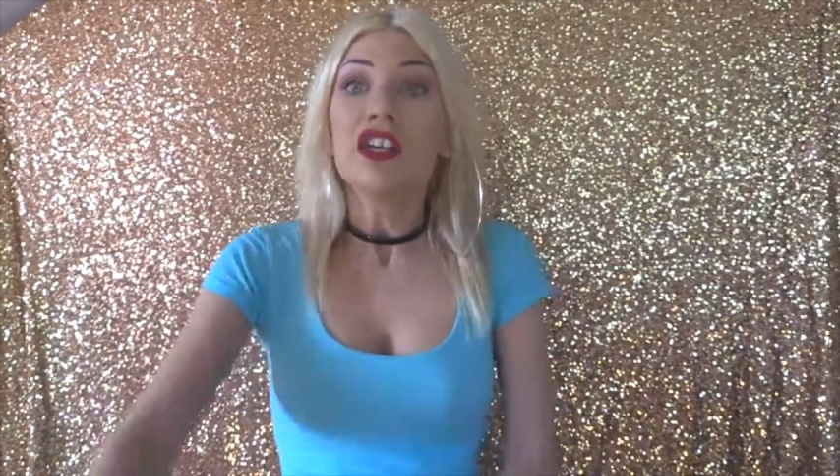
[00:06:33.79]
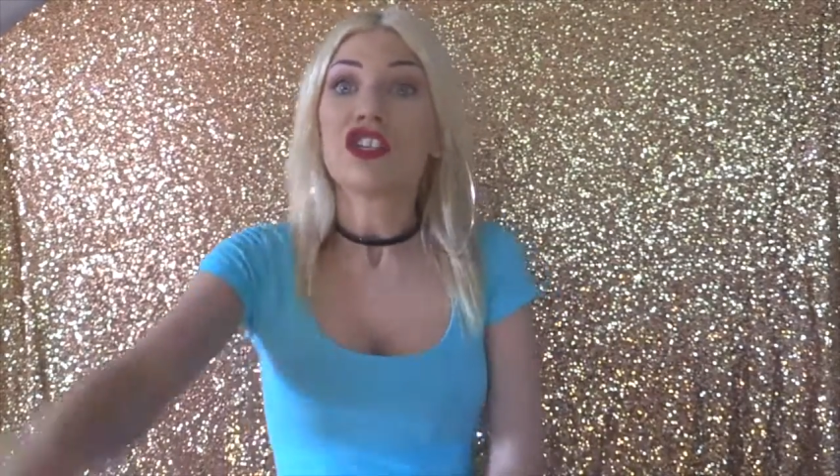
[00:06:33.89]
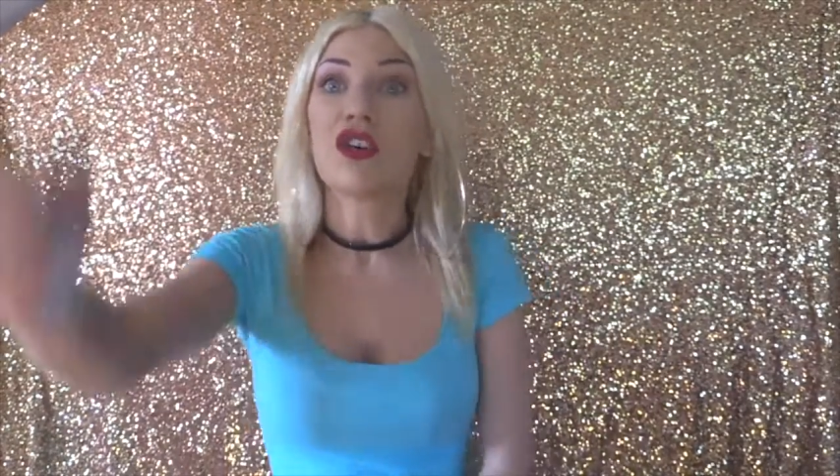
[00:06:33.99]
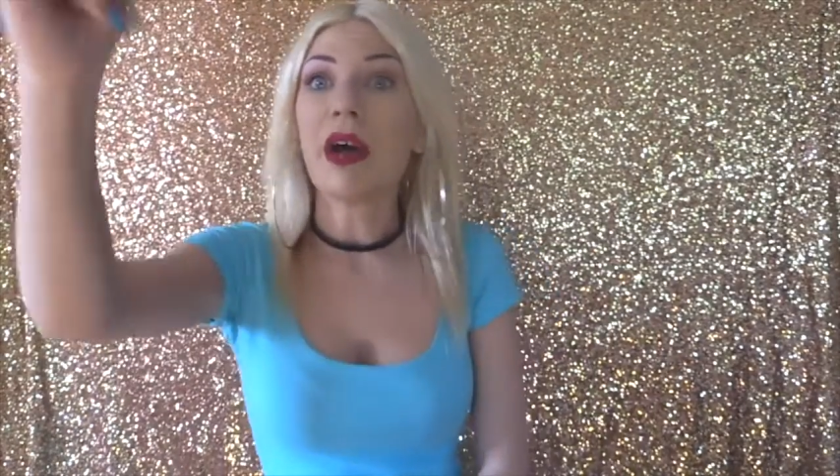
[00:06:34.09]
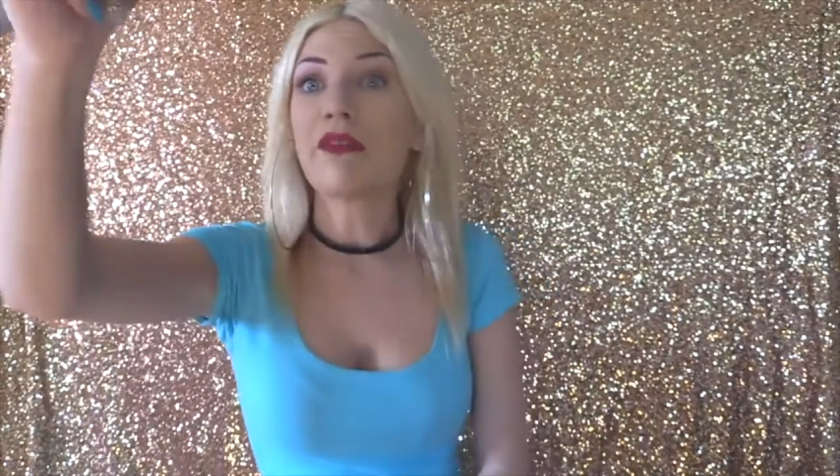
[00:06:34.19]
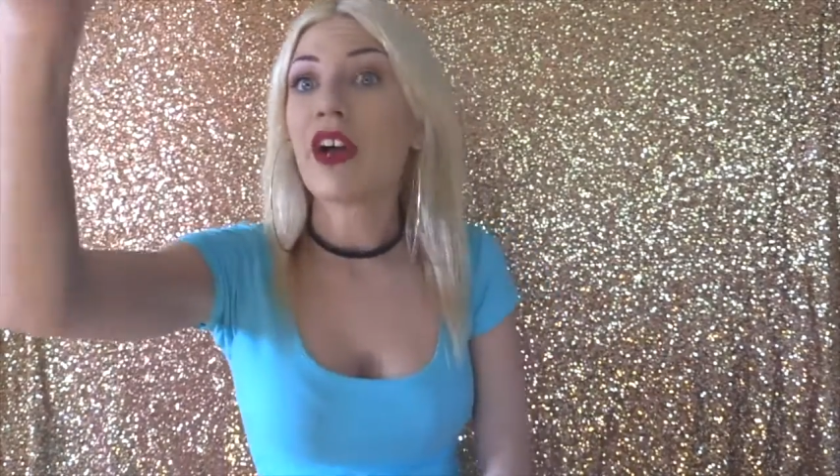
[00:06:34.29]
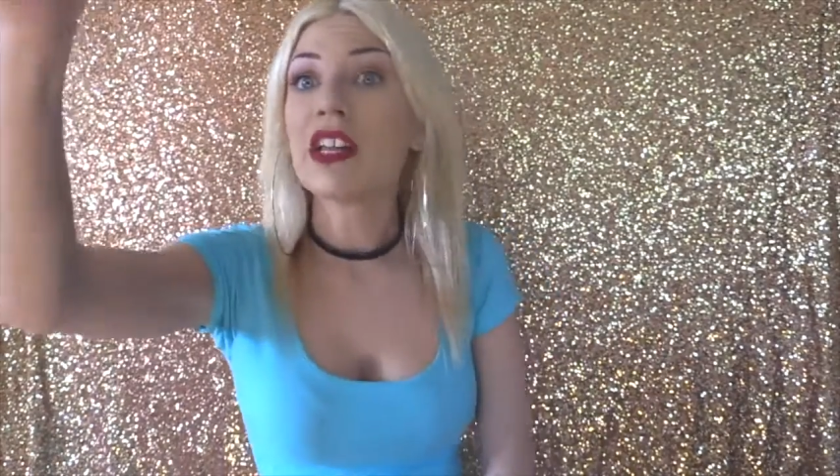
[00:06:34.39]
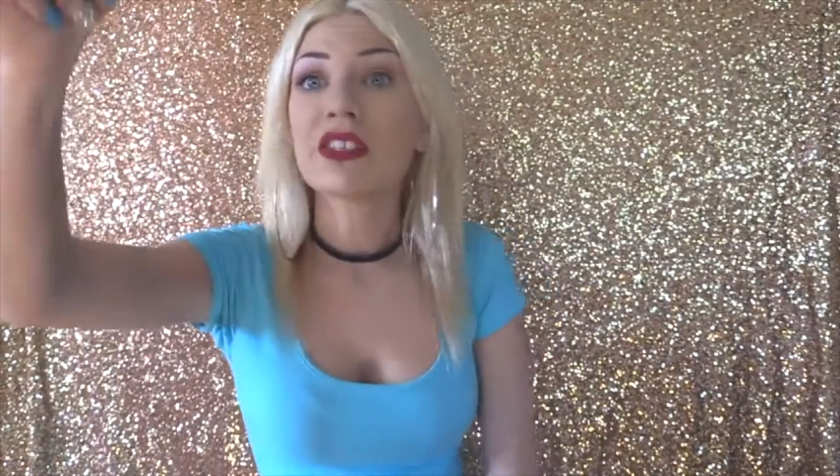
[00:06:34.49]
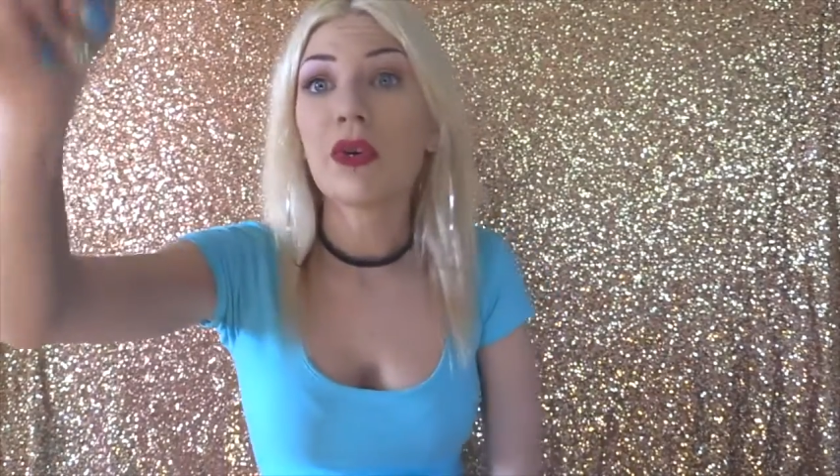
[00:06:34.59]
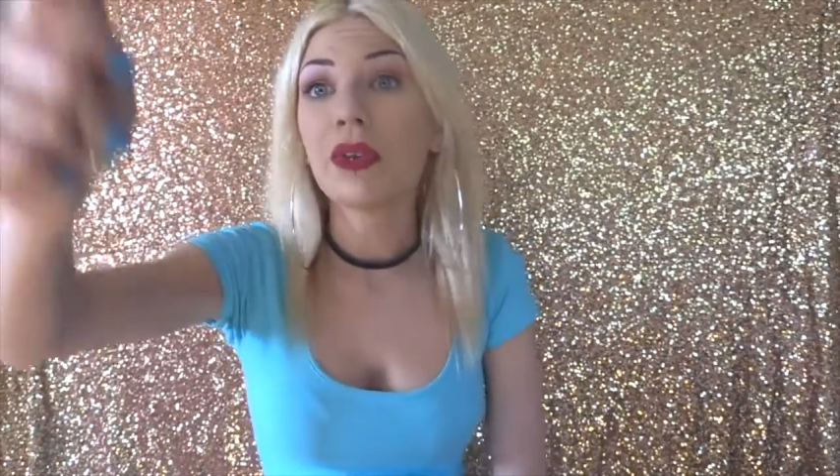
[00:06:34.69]
So my
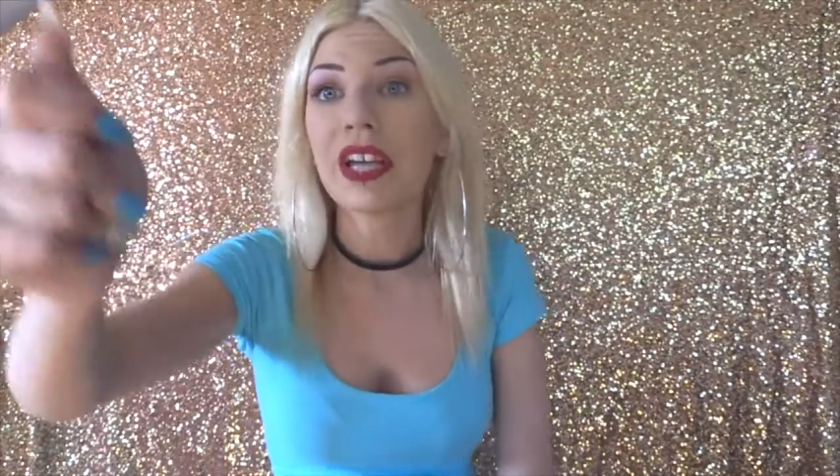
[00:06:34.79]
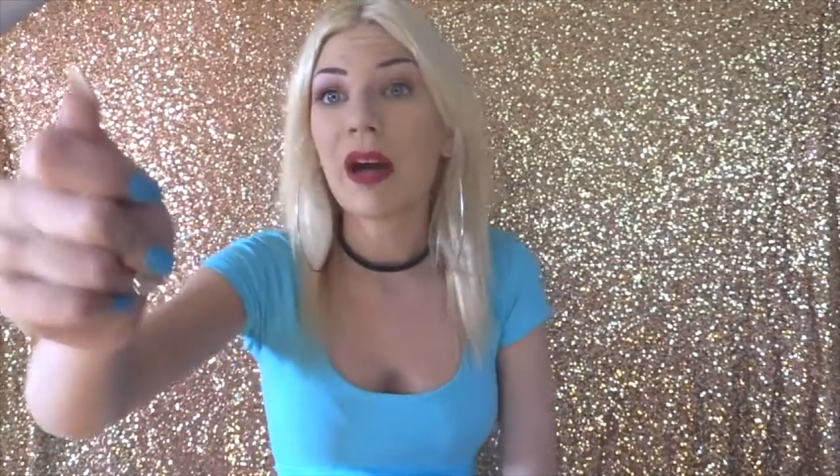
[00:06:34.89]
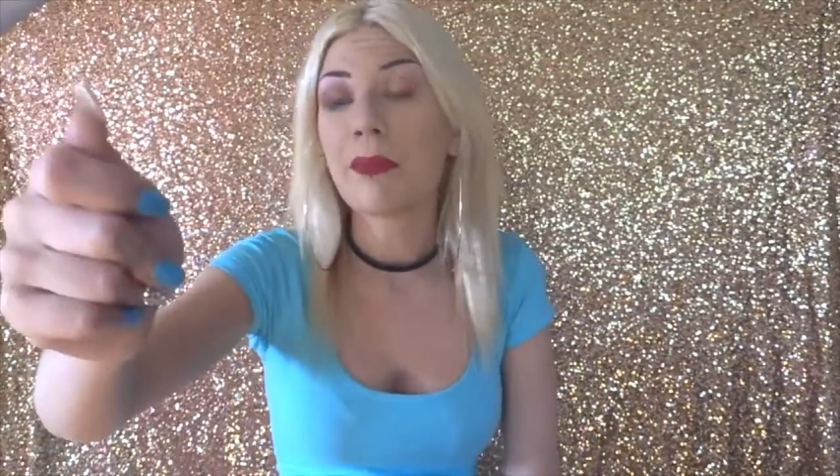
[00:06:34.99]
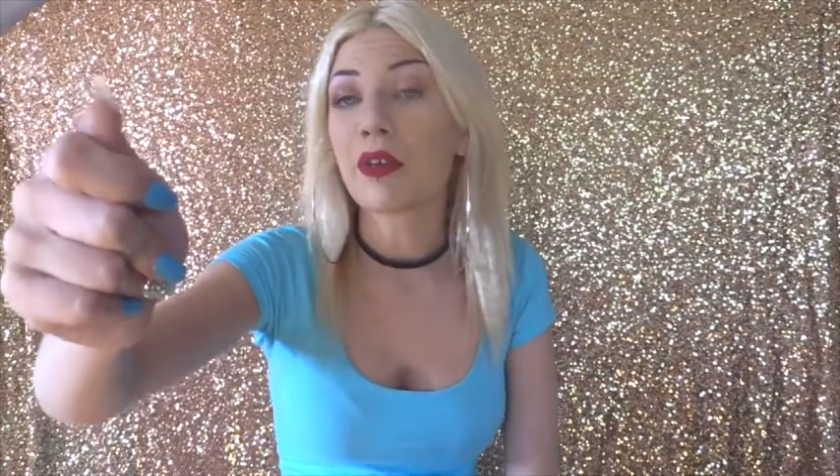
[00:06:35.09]
friend's holding up